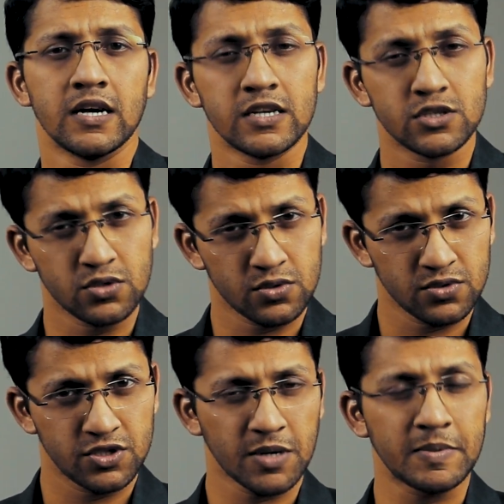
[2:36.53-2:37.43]
so
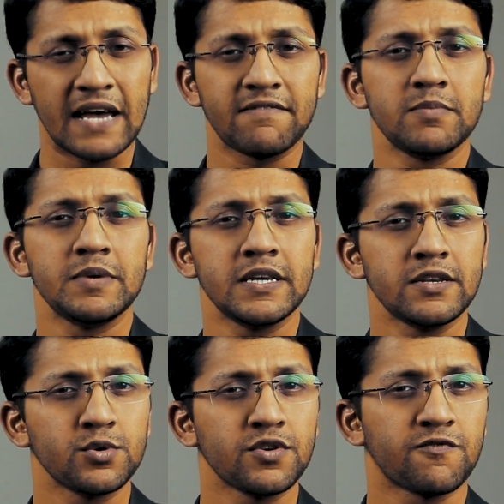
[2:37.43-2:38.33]
Gemini will be
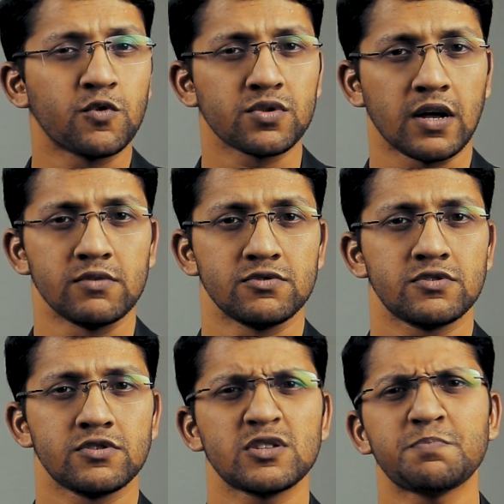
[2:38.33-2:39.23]
into your fourth house.
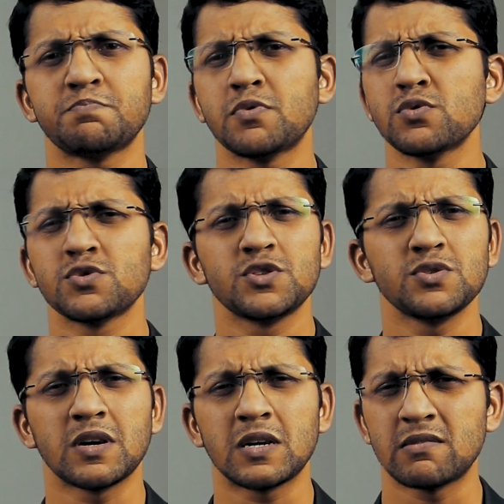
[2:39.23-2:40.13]
Suppose
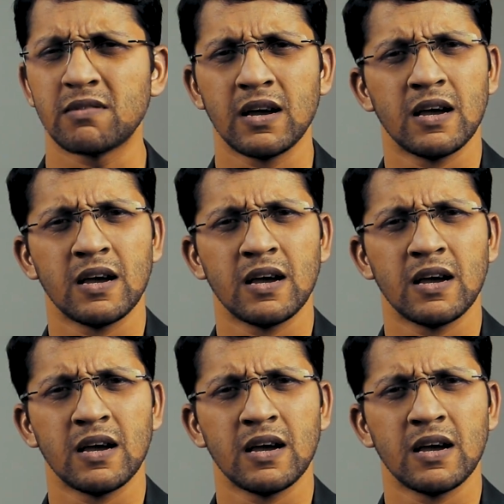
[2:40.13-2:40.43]
you are